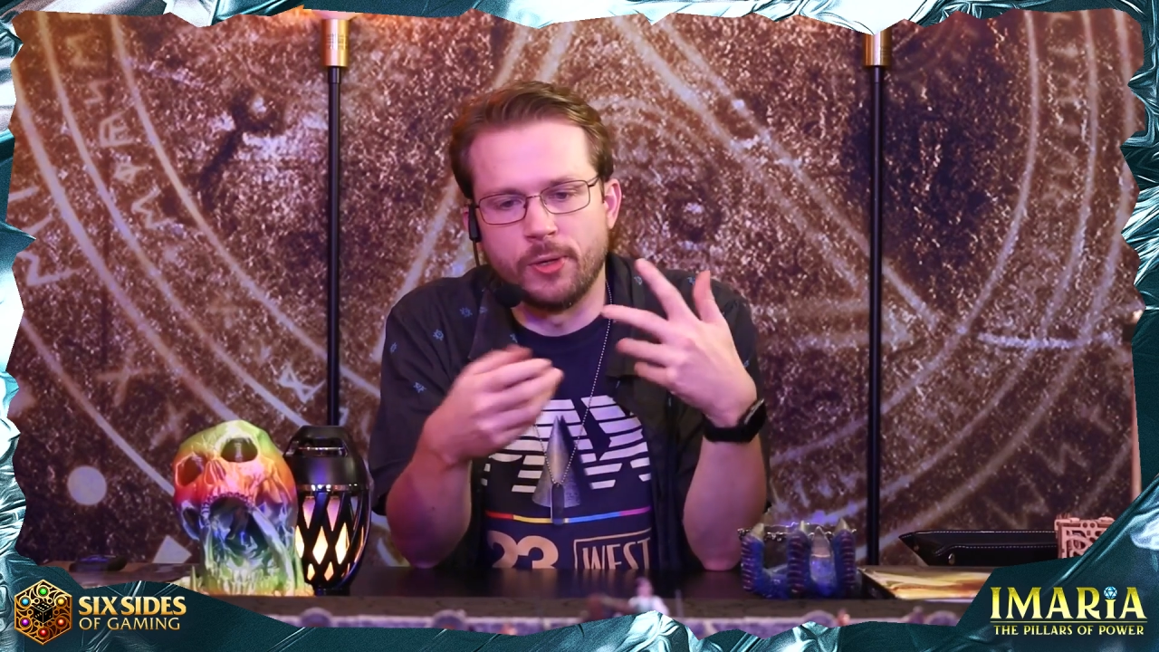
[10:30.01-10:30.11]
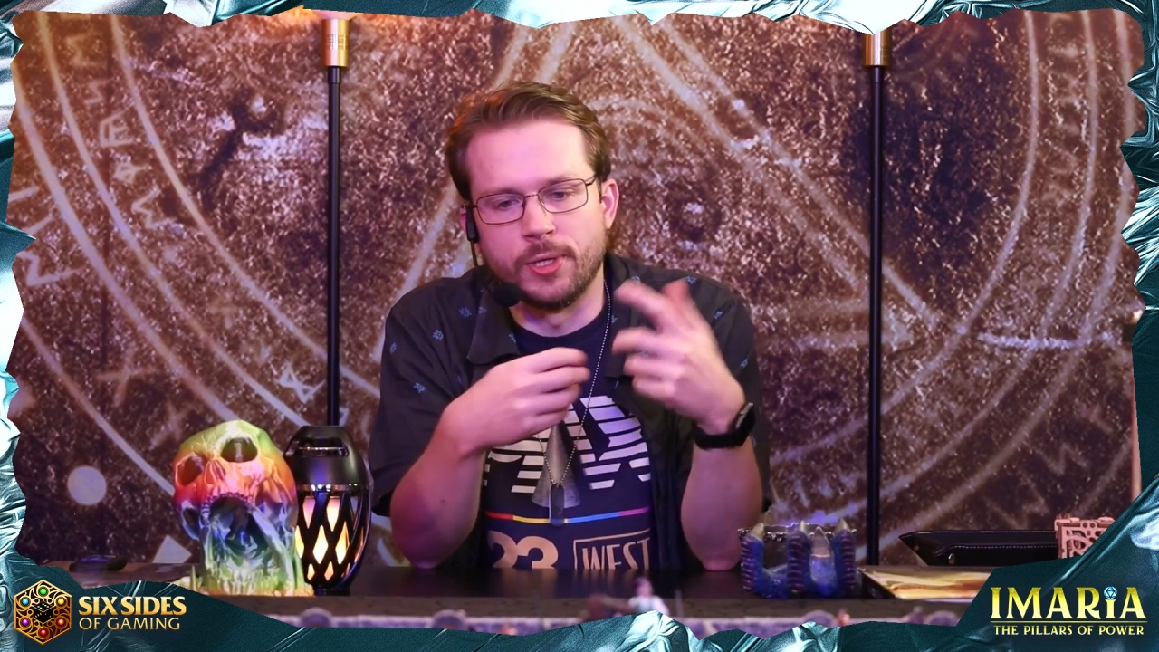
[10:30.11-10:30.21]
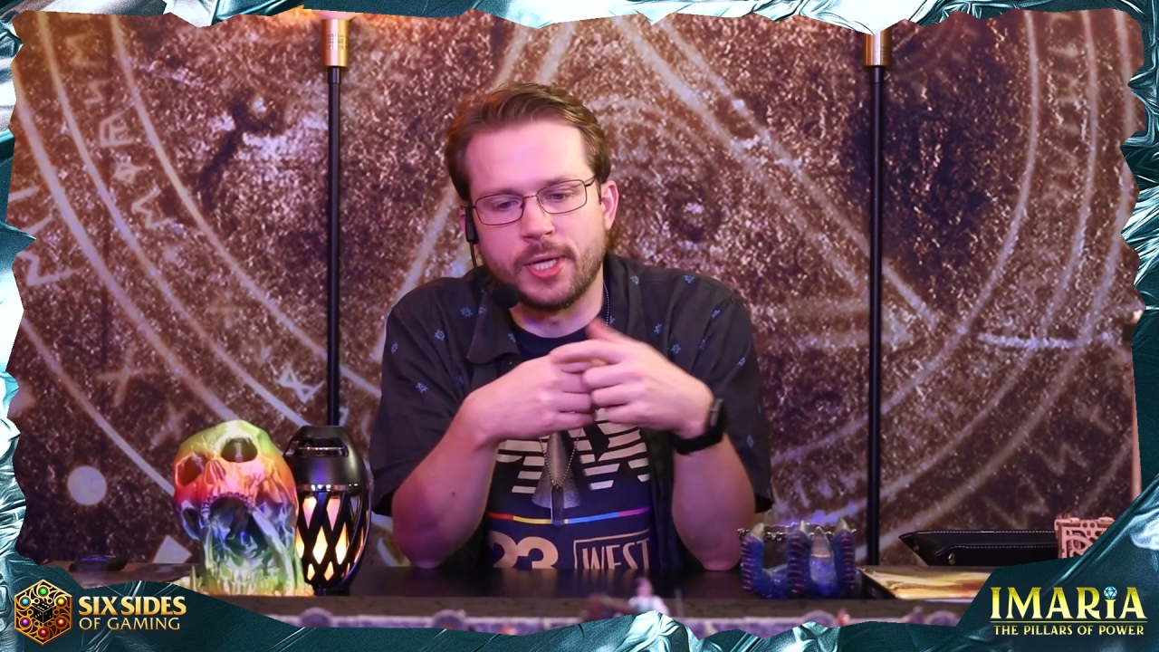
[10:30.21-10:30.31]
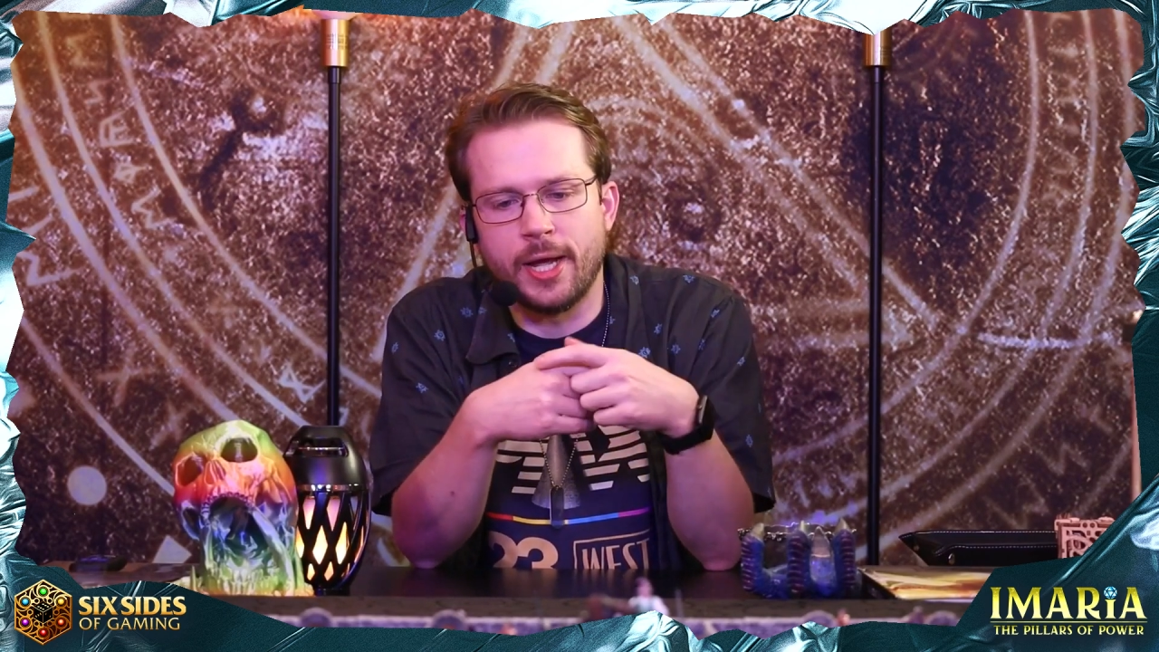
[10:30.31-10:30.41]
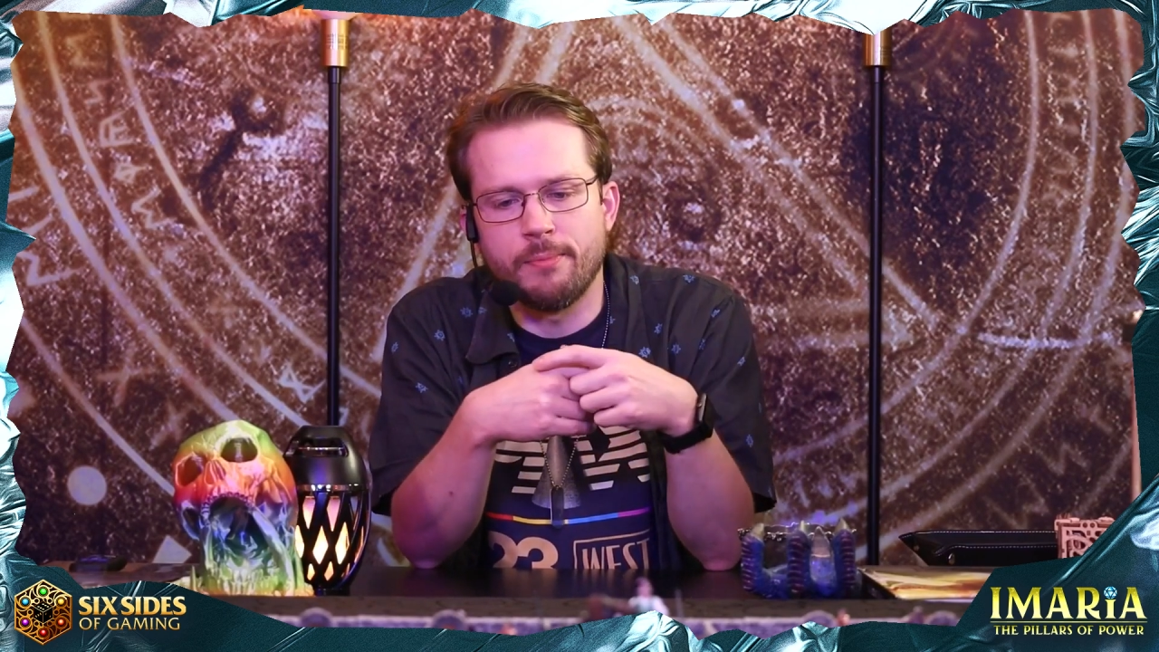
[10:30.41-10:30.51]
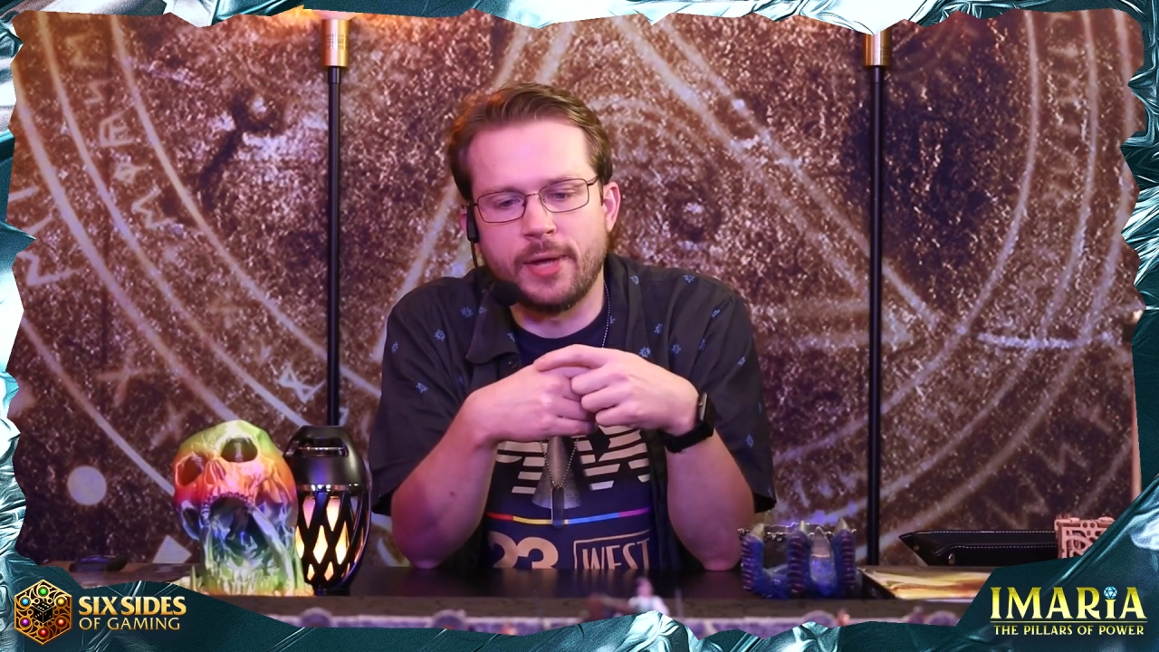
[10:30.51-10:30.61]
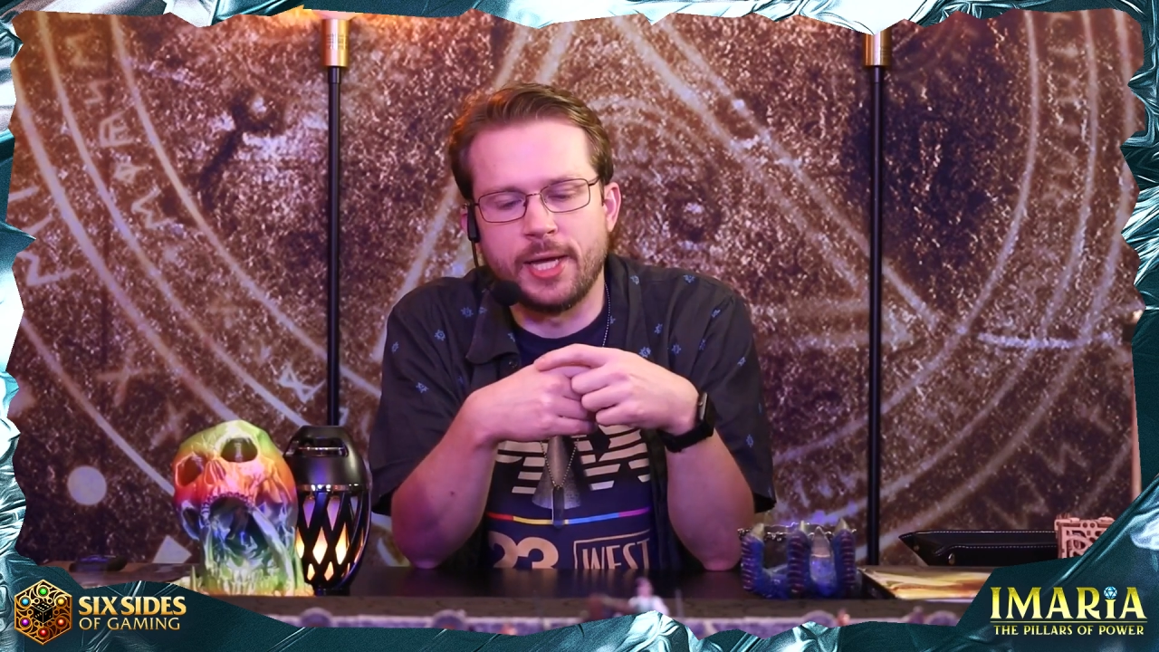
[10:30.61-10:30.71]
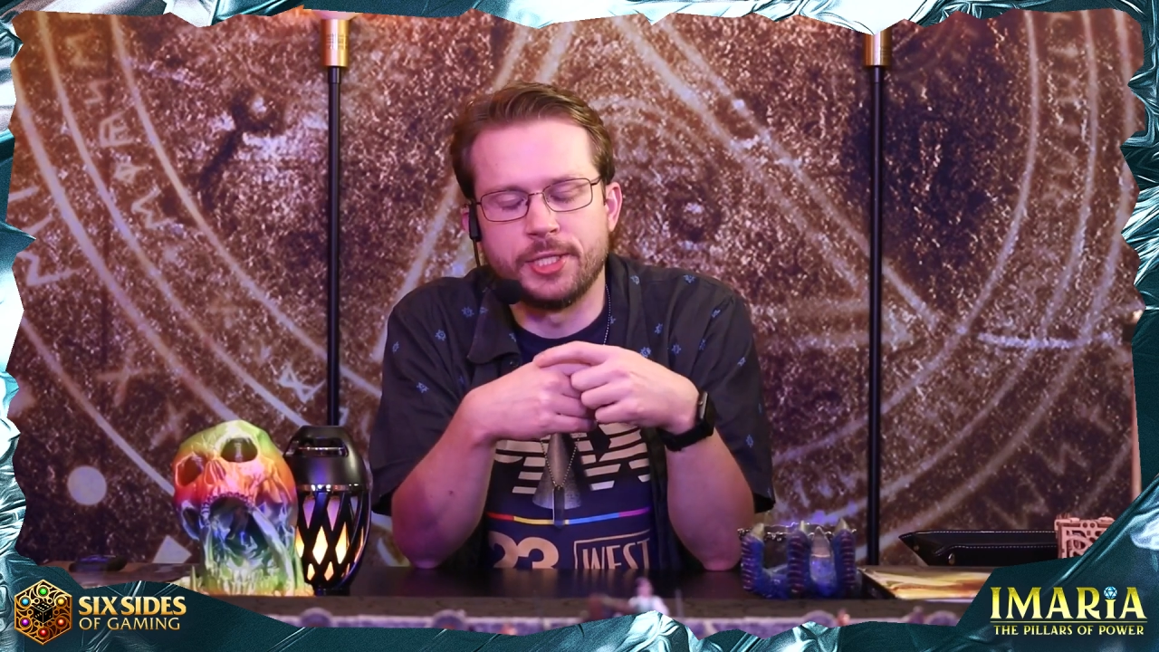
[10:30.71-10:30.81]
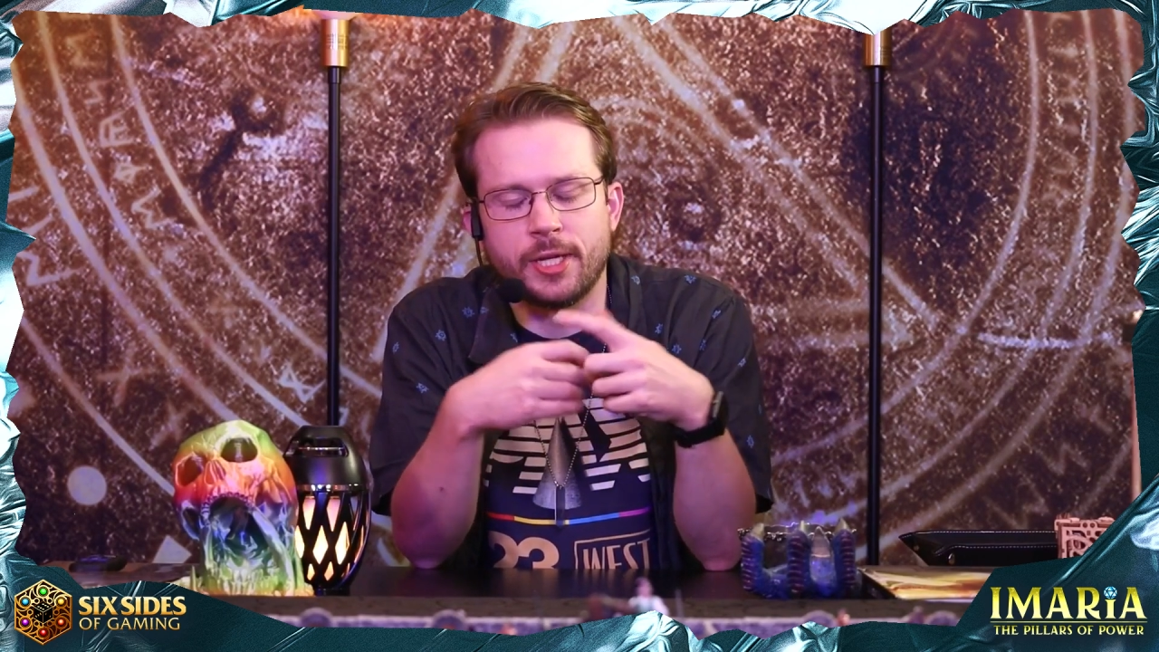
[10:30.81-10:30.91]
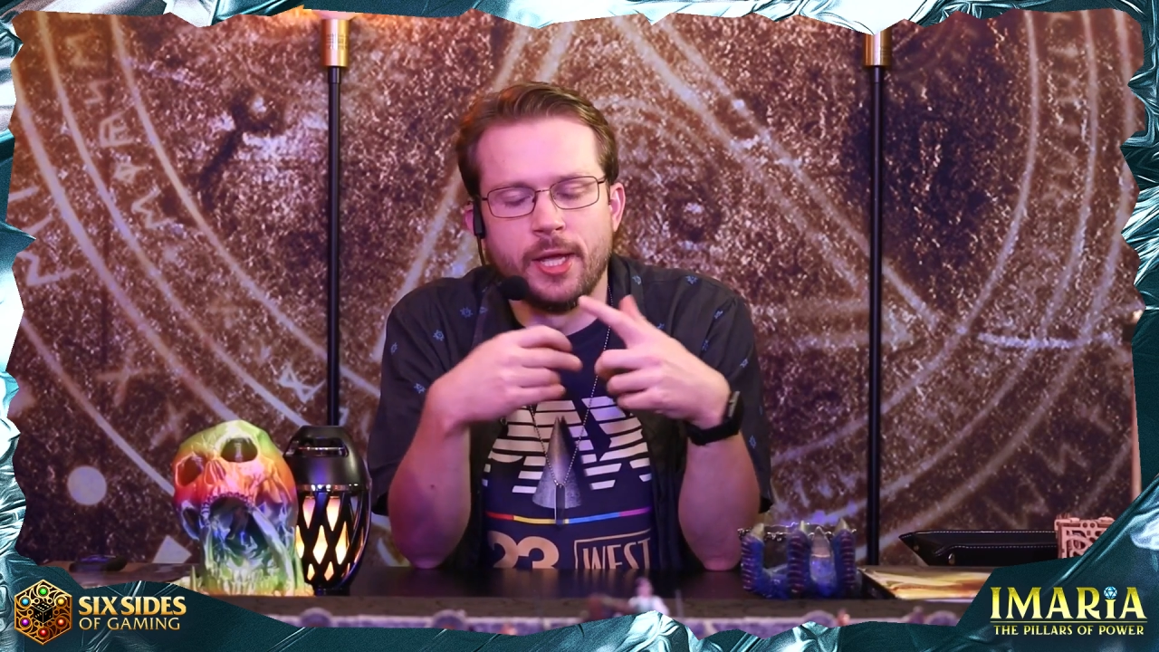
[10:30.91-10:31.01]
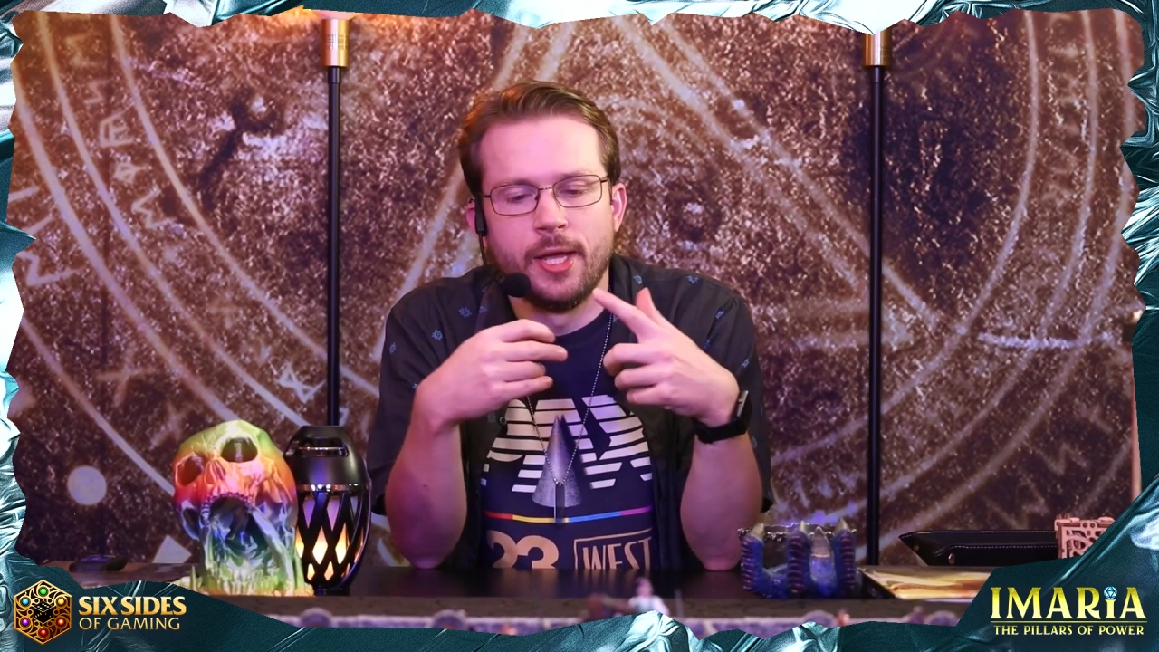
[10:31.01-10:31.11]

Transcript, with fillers: or time magic